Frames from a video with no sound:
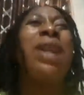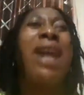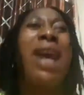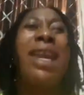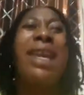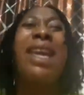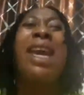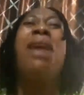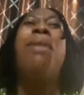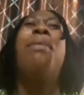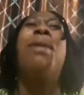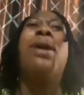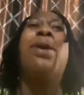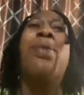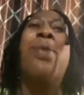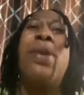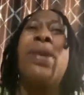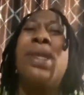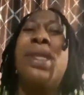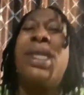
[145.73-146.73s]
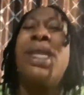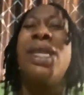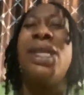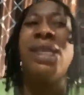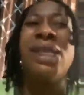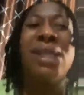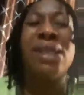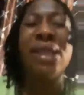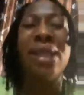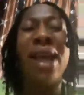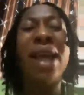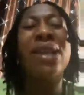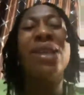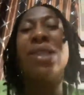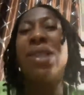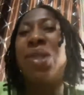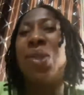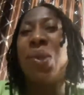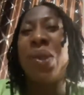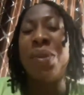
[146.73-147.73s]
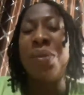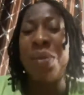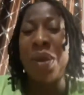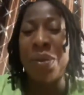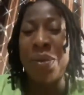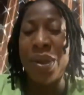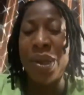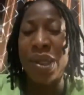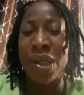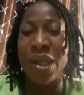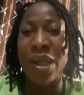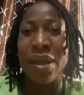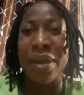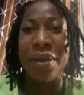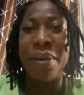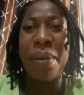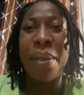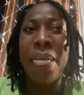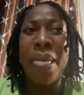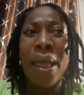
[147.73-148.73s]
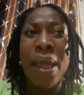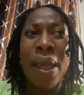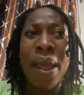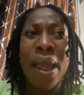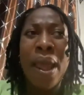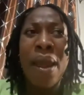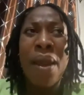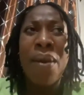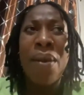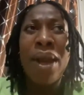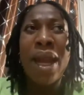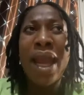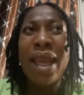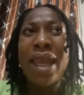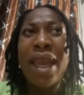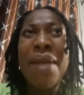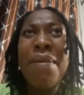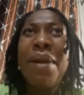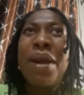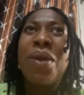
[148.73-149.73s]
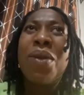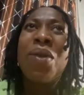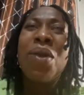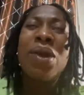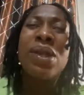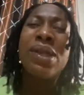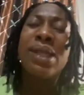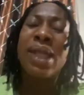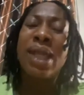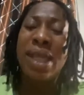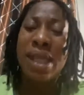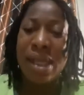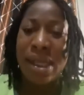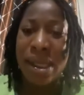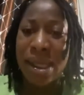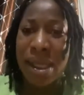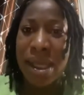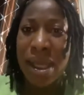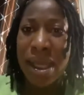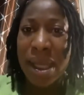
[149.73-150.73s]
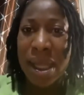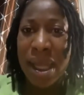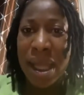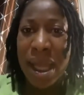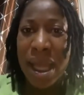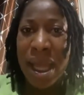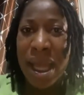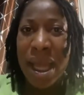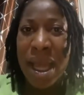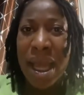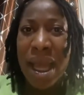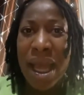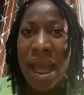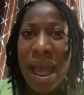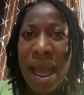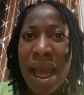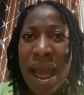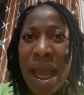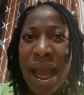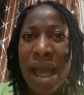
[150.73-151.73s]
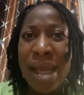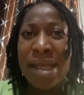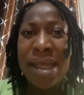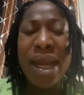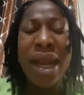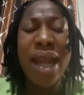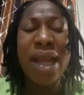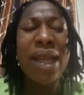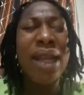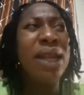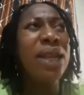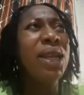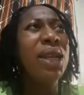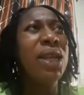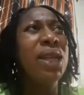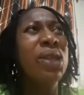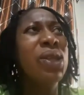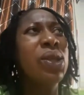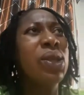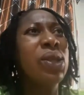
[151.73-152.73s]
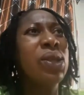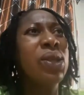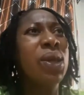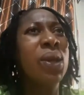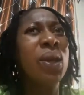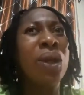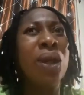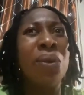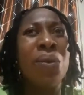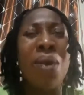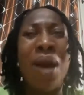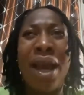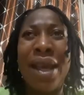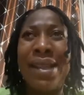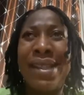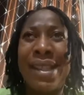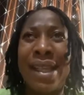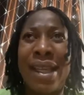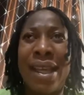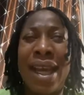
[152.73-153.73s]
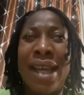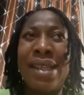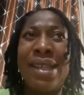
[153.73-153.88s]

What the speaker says: I came across this, thanks to the BBC, when I came across this, I started soliloquizing.